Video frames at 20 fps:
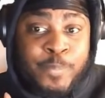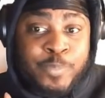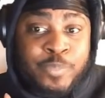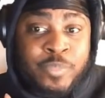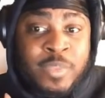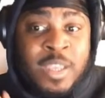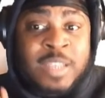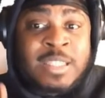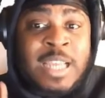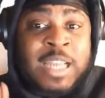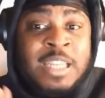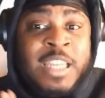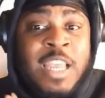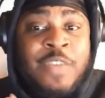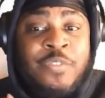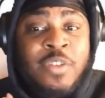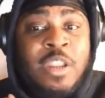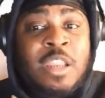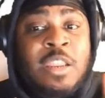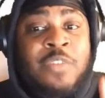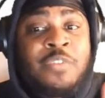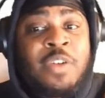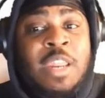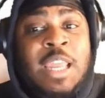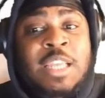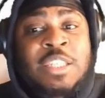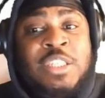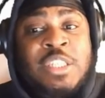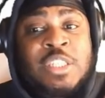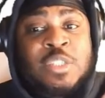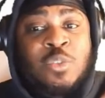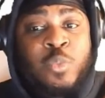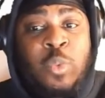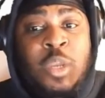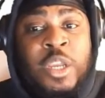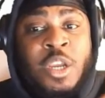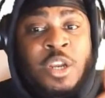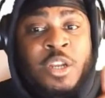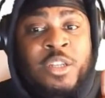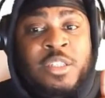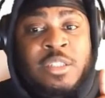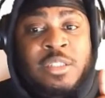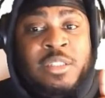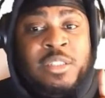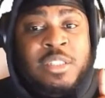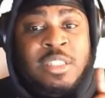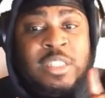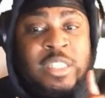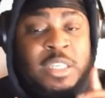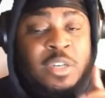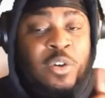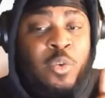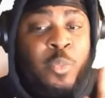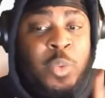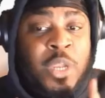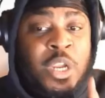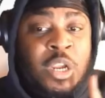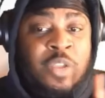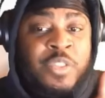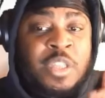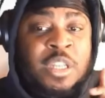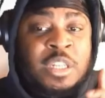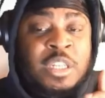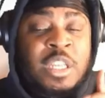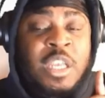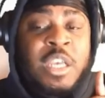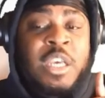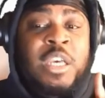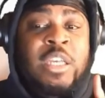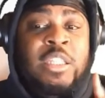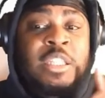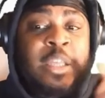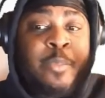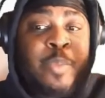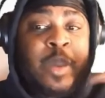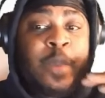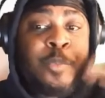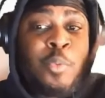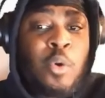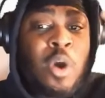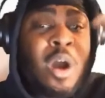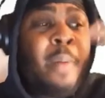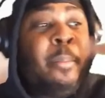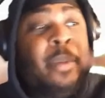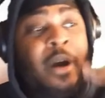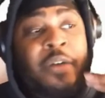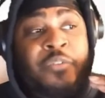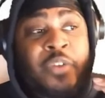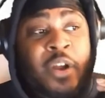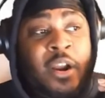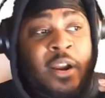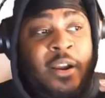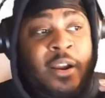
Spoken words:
because I definitely feel like she's still weaker than the people above her.